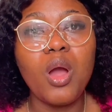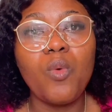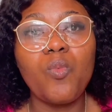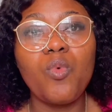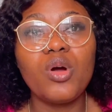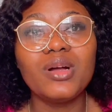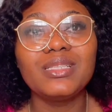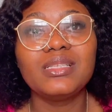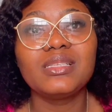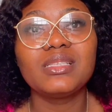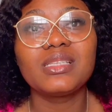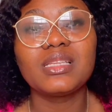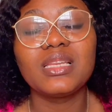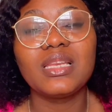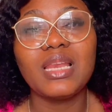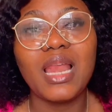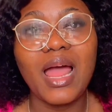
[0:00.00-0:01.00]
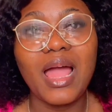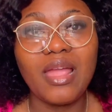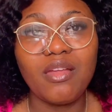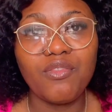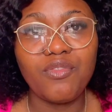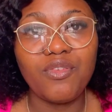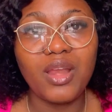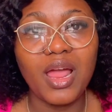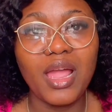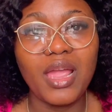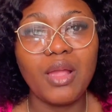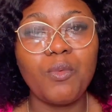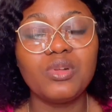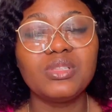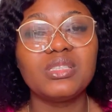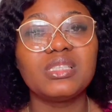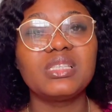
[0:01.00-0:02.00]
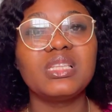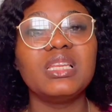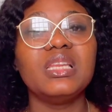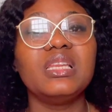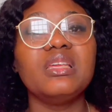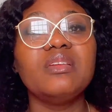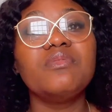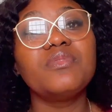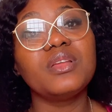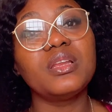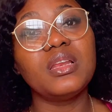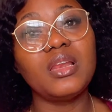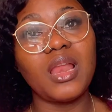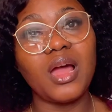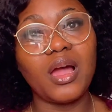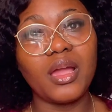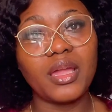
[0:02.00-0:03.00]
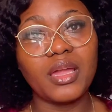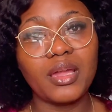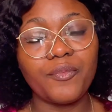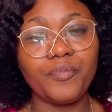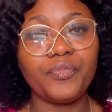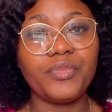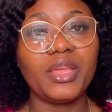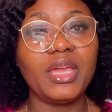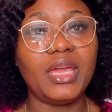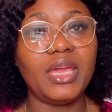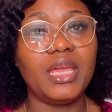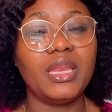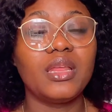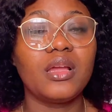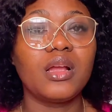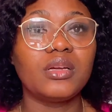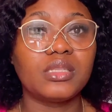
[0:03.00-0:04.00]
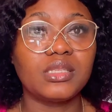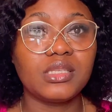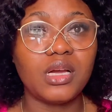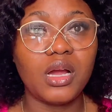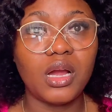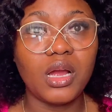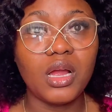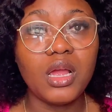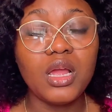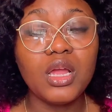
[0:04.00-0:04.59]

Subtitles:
what is life like, what is living like in Qatar.